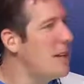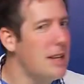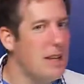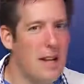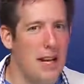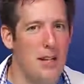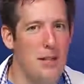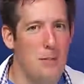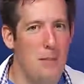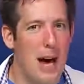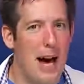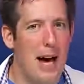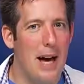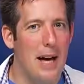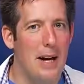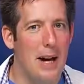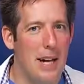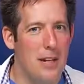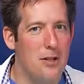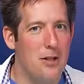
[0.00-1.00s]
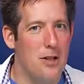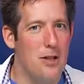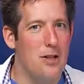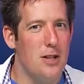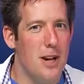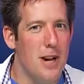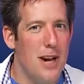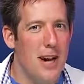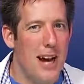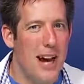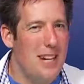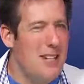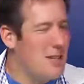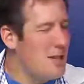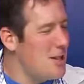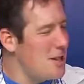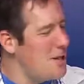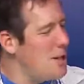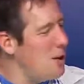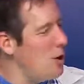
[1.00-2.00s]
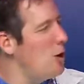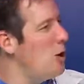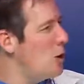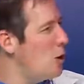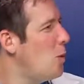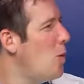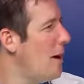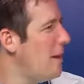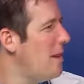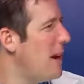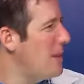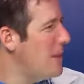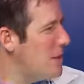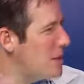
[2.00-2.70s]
that it's bad, it just doesn't look quite right.